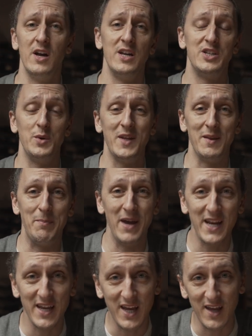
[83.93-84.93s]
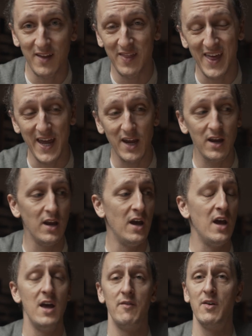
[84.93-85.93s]
doing the picnicking thing,
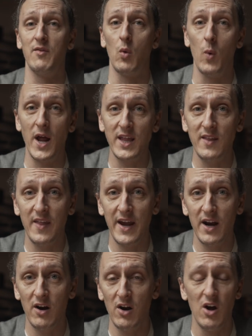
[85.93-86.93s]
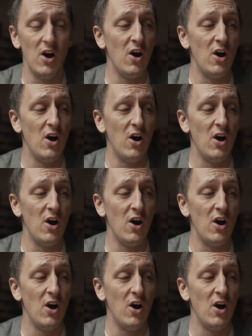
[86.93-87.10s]
if you have a wedding there,